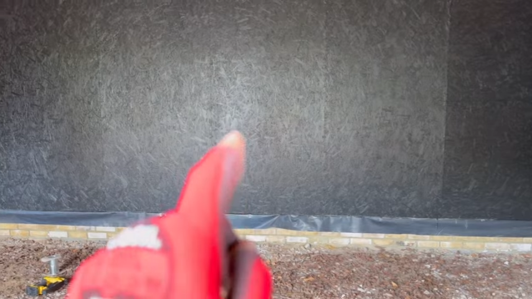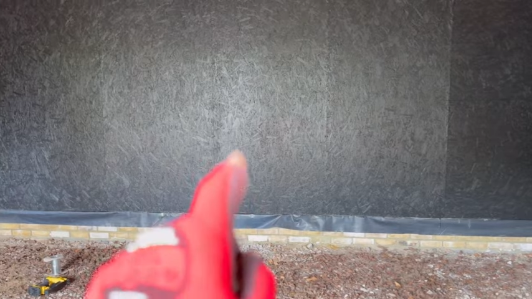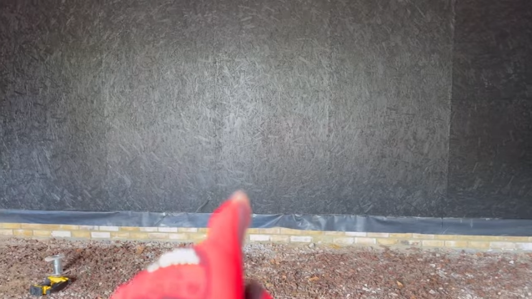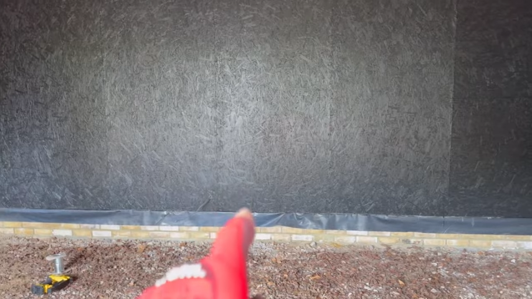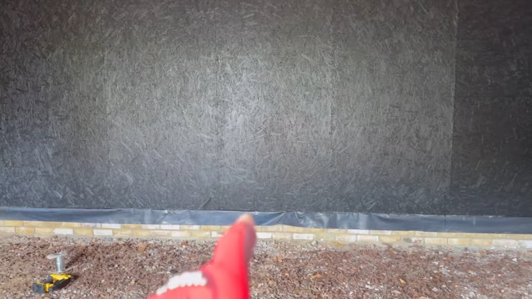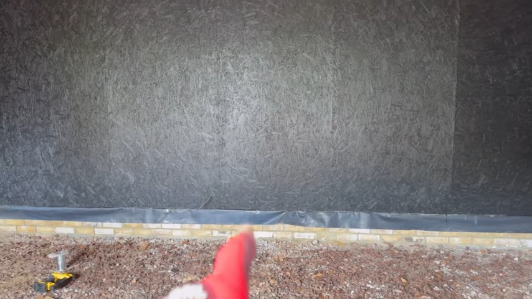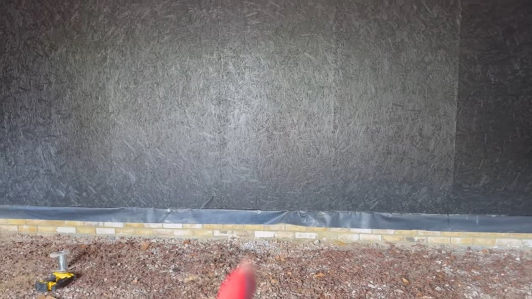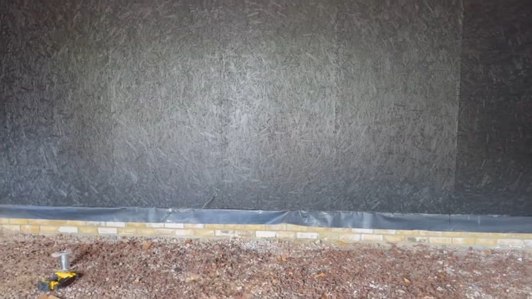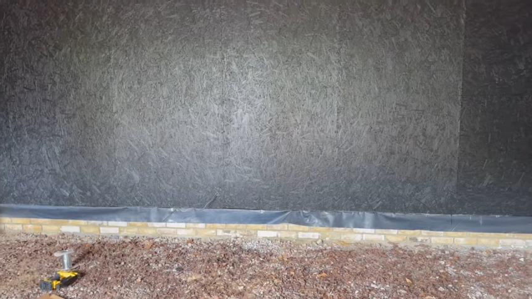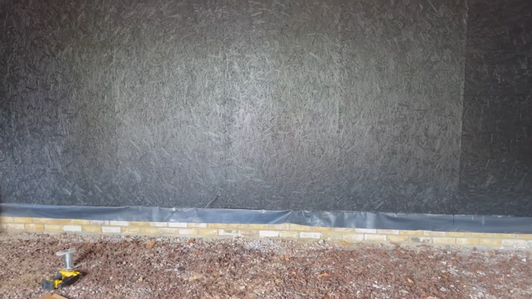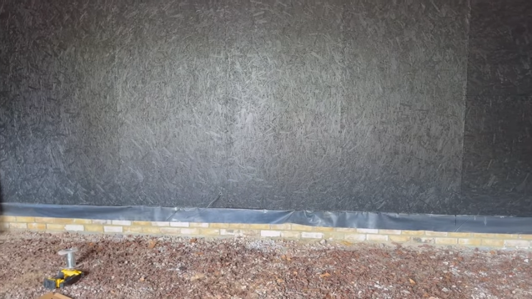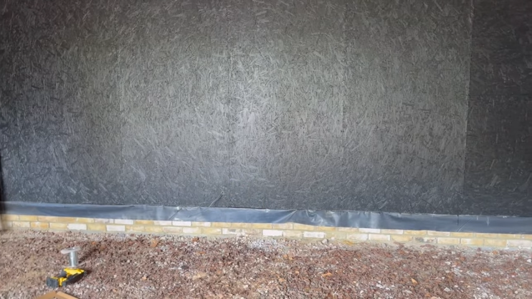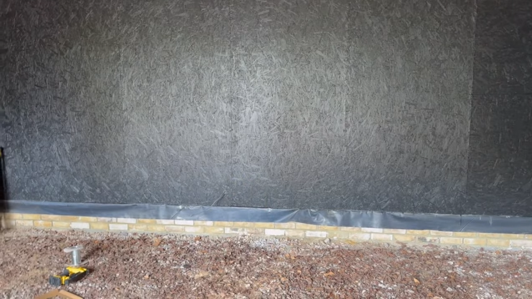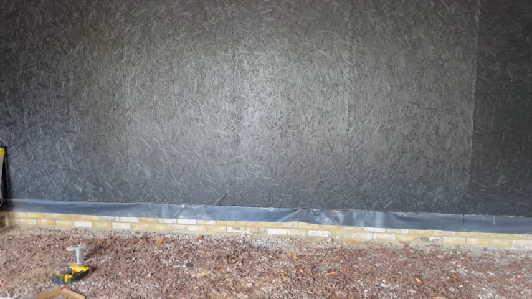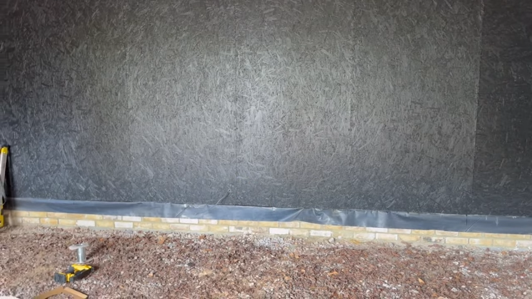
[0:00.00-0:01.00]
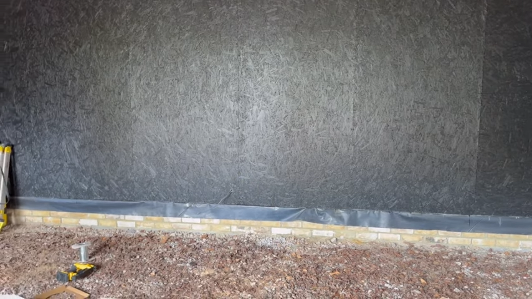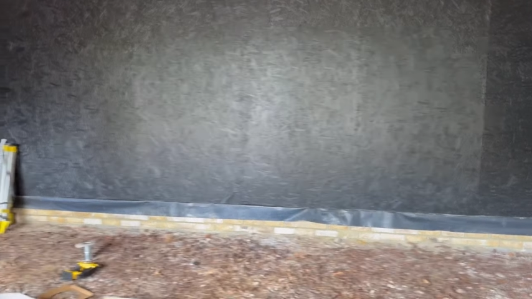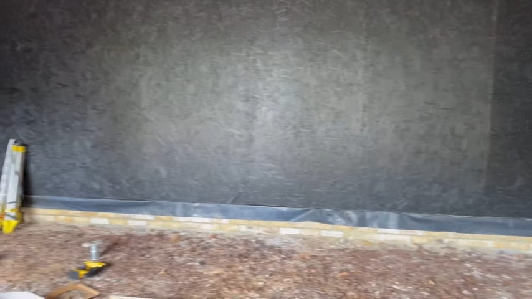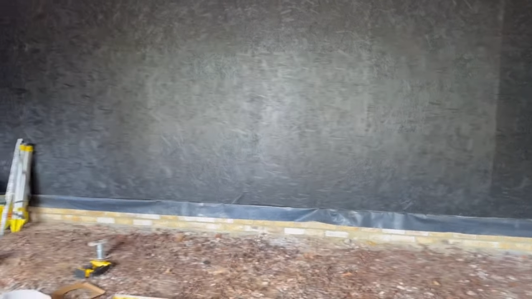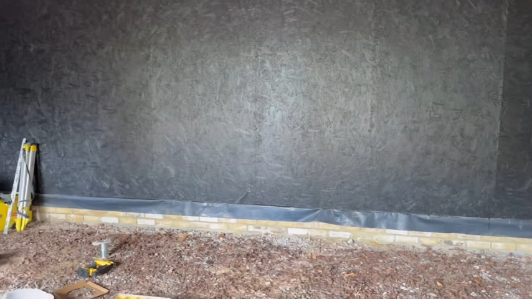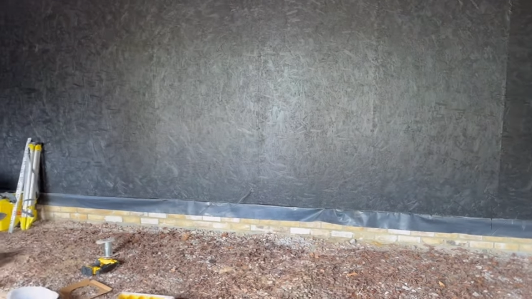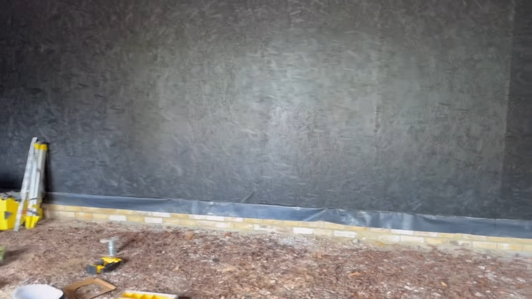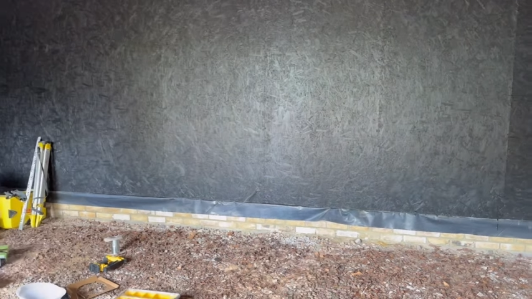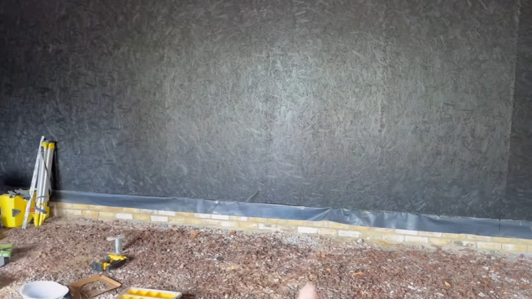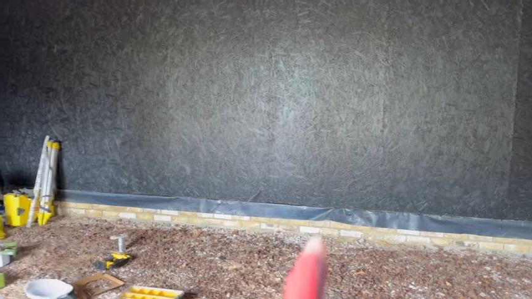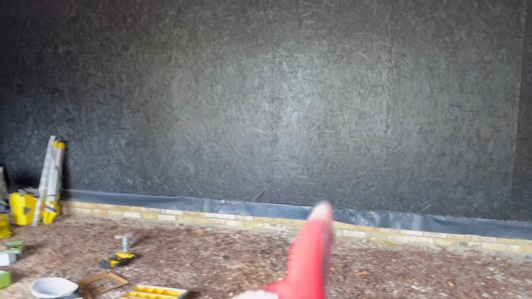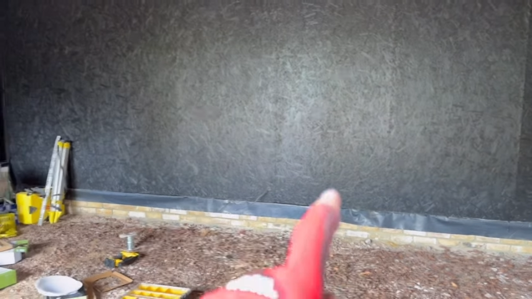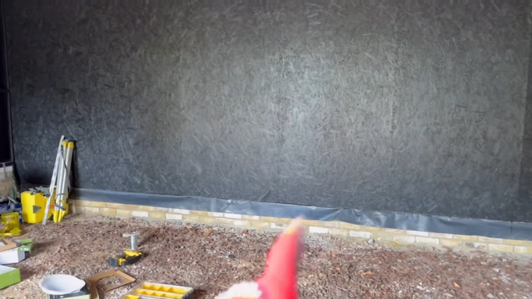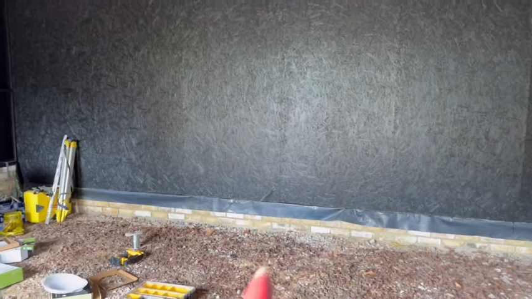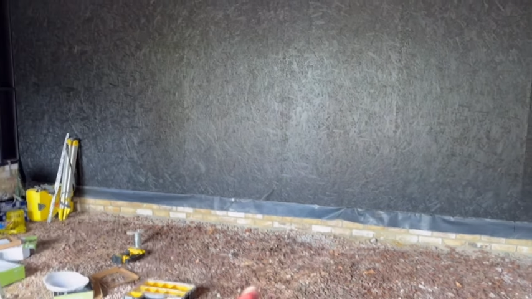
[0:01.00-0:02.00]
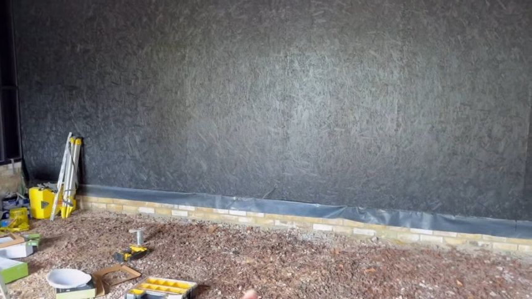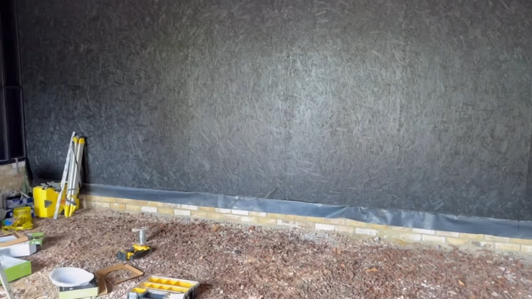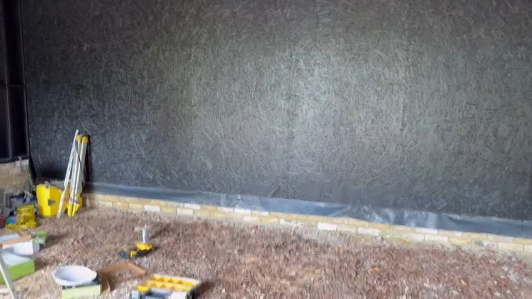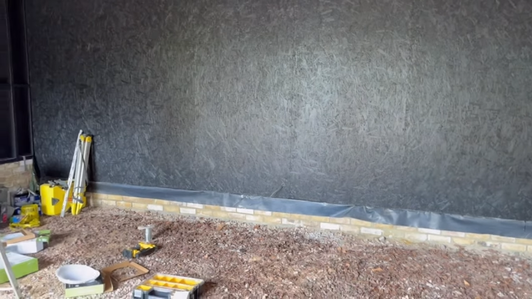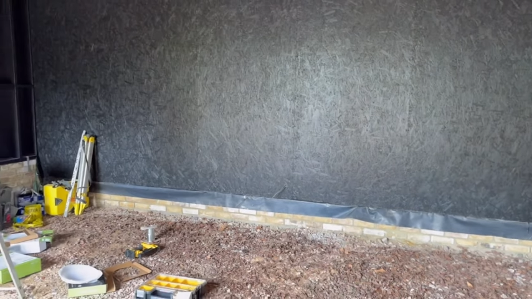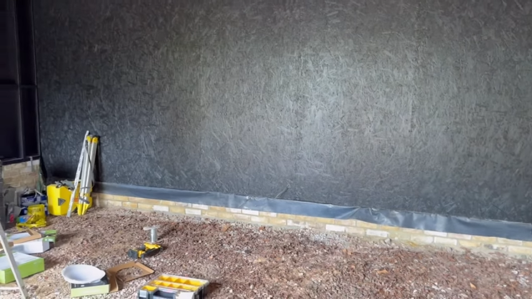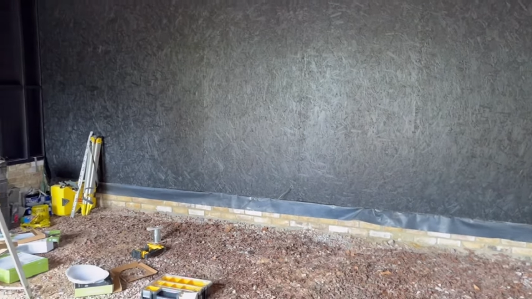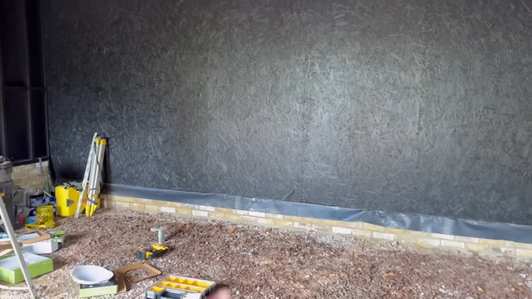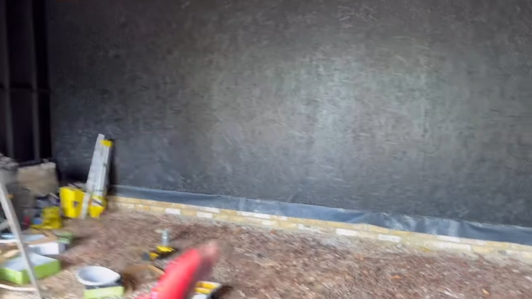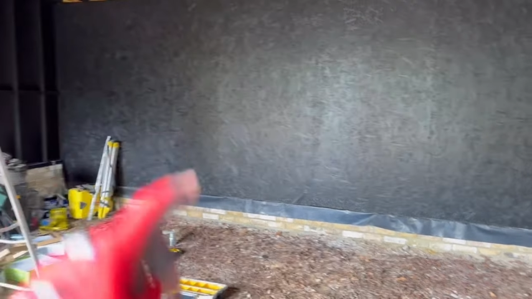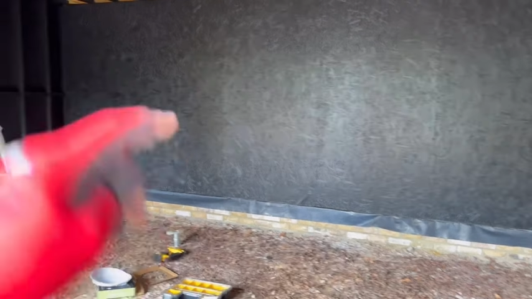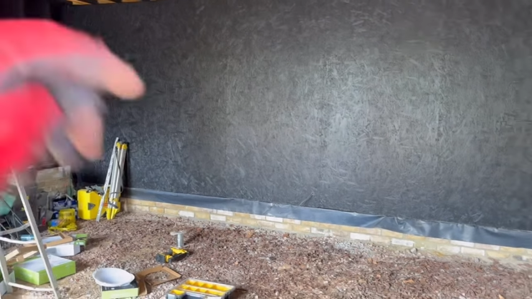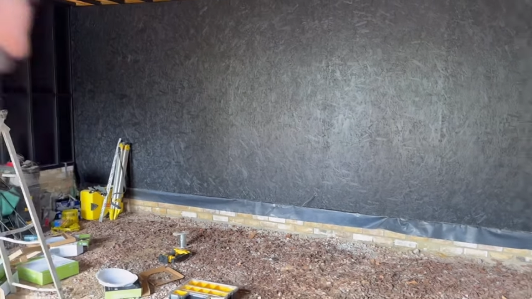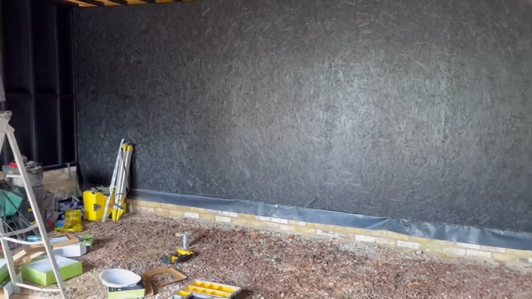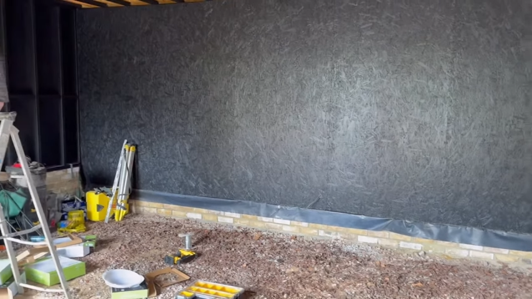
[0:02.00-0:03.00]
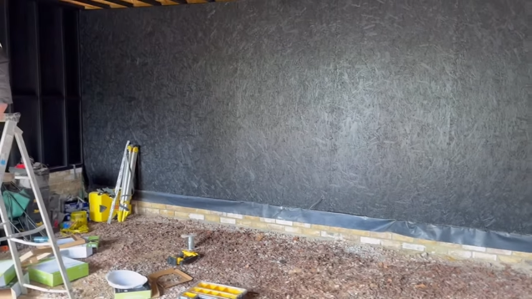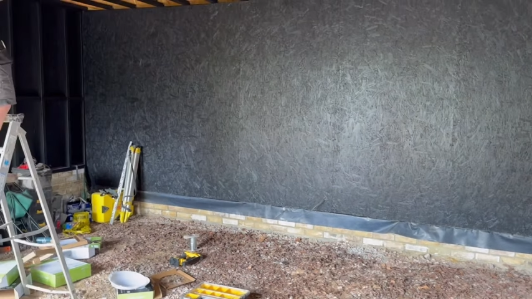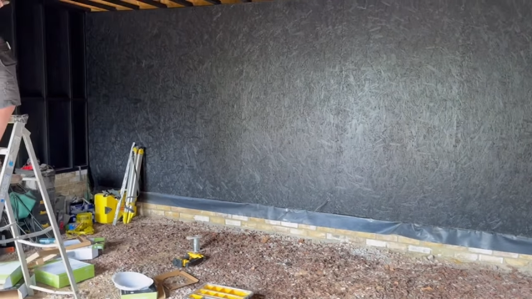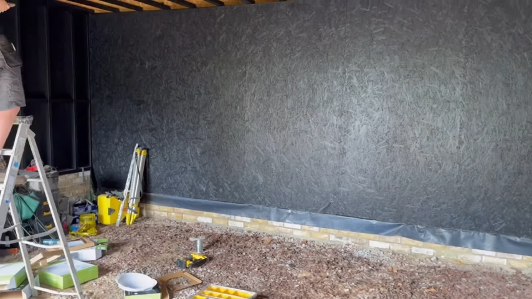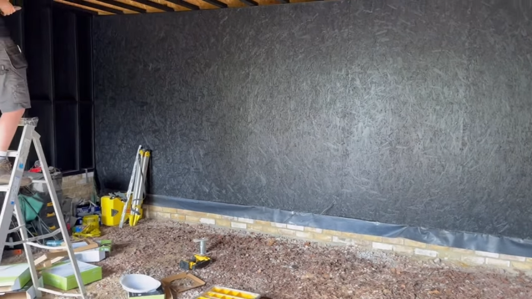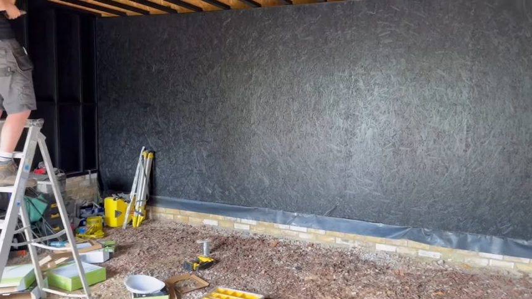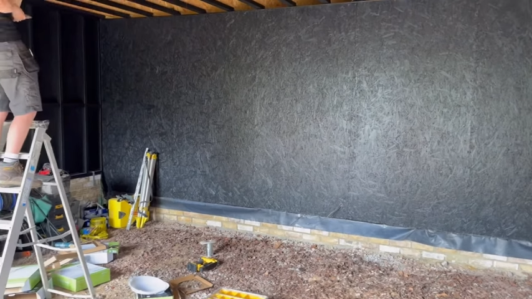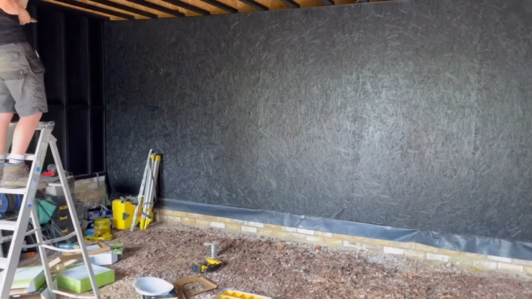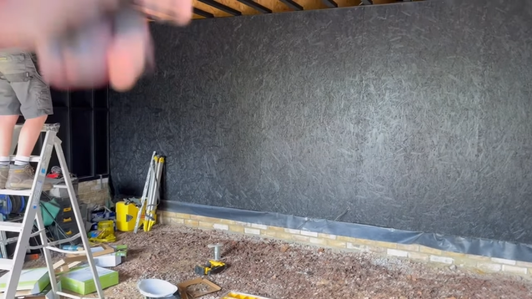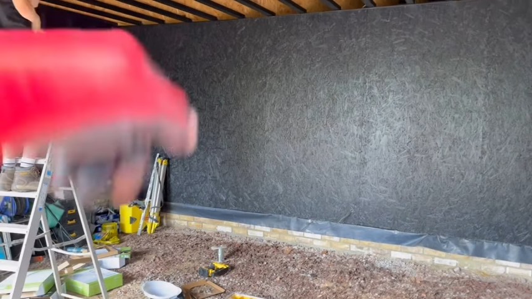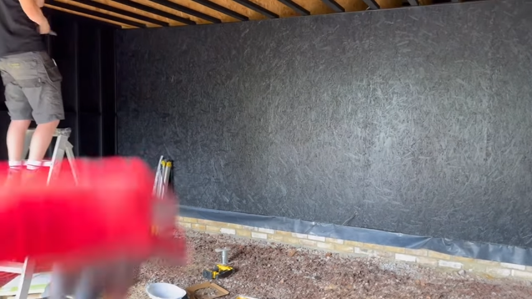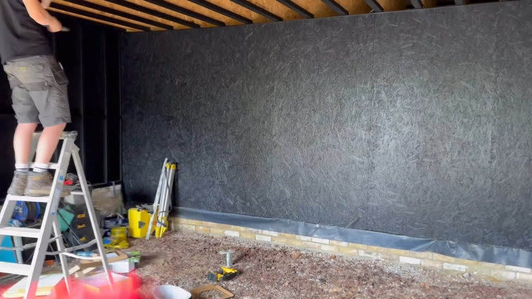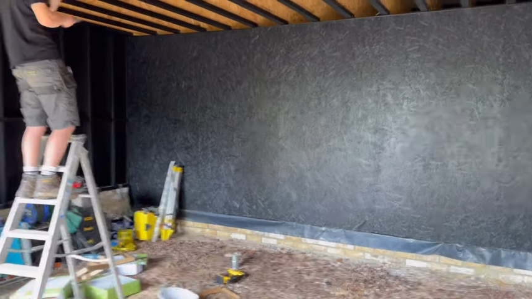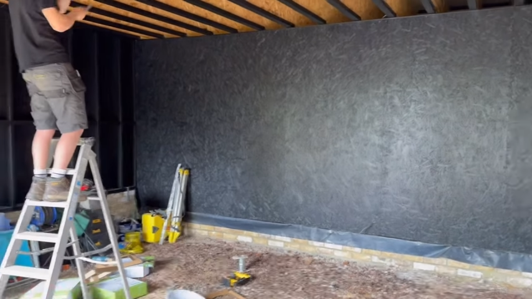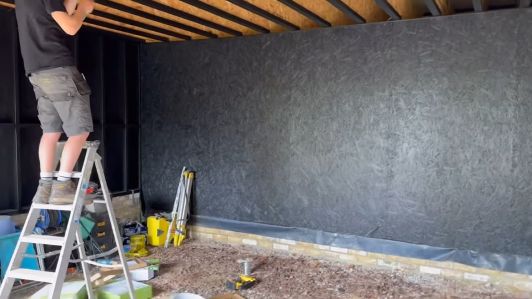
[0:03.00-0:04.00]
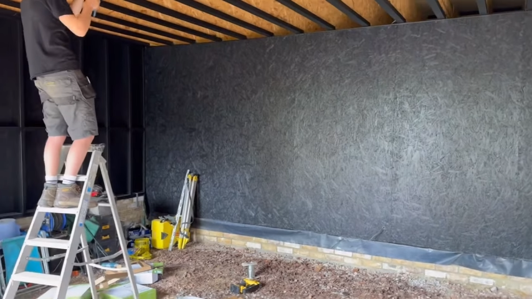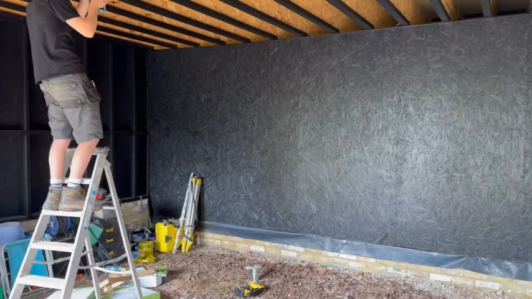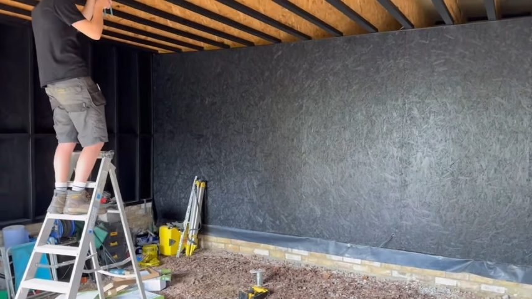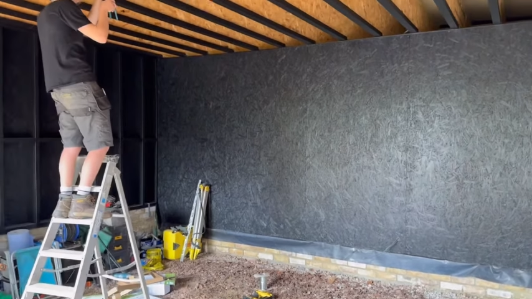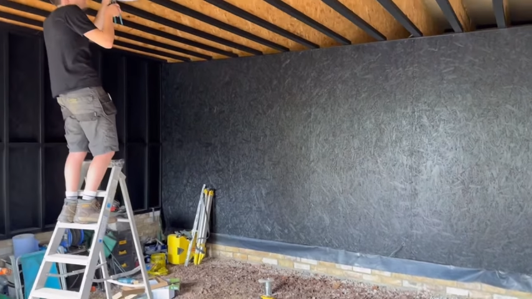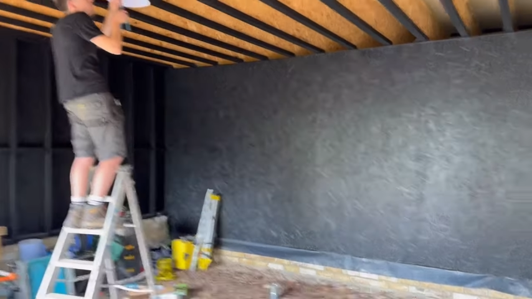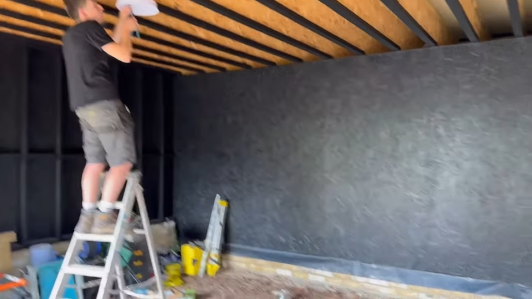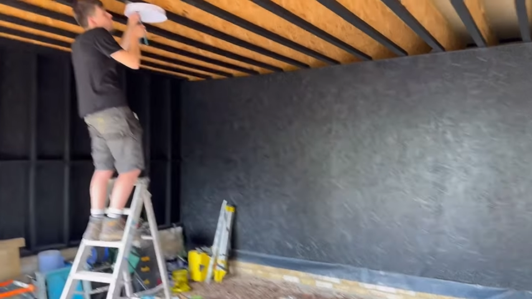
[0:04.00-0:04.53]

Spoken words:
[unreadable: no face in view]